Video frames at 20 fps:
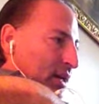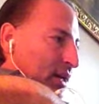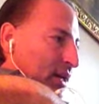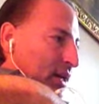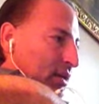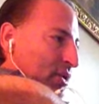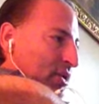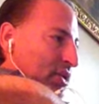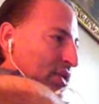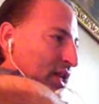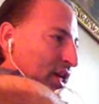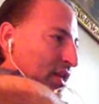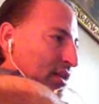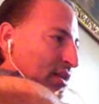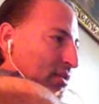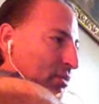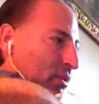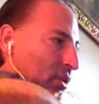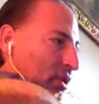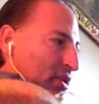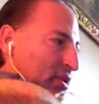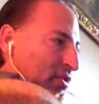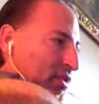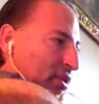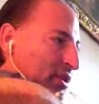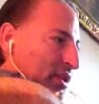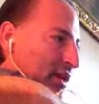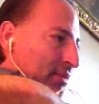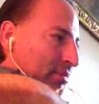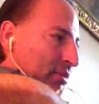outside the walls of the
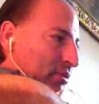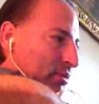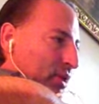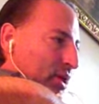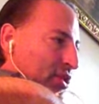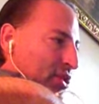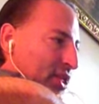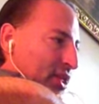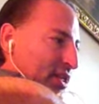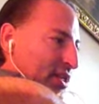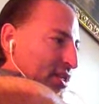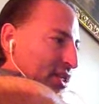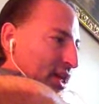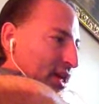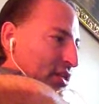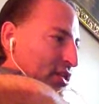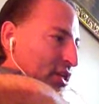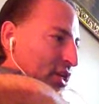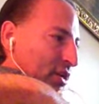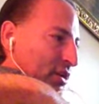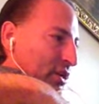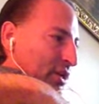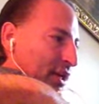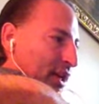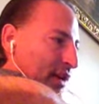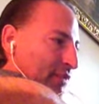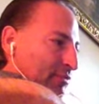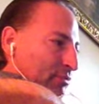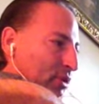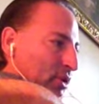temple rush inside, shouting,
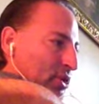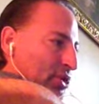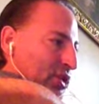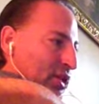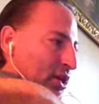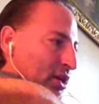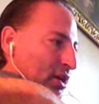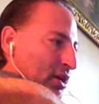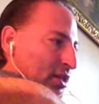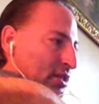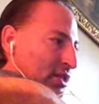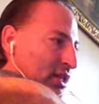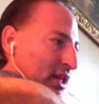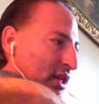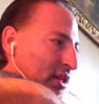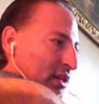Have mercy on us!